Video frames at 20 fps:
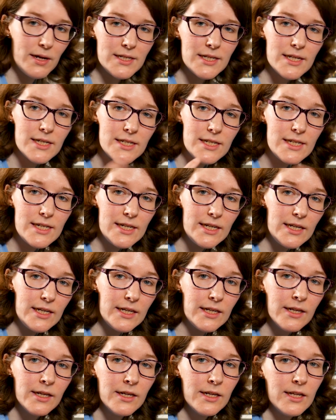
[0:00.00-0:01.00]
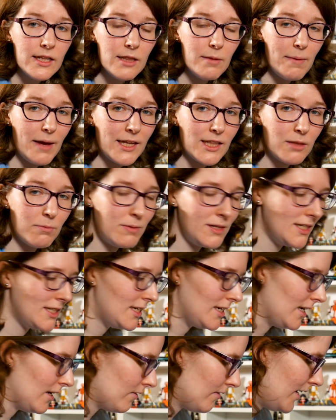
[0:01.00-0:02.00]
SSD in the back of the
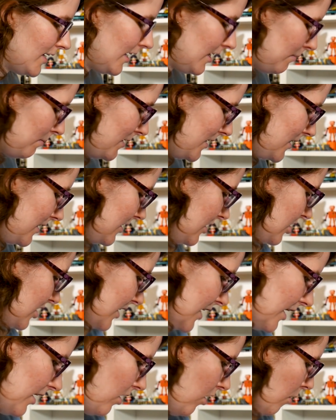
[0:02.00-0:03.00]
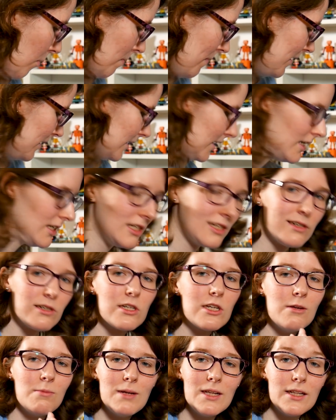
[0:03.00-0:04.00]
PC. And right now the PC is just kind of open because
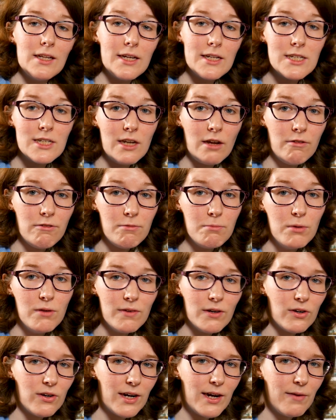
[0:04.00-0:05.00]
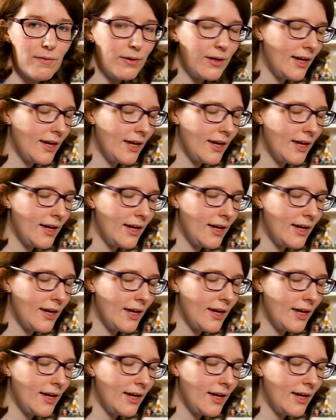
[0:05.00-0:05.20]
there's going to be a lot of stuff moving around.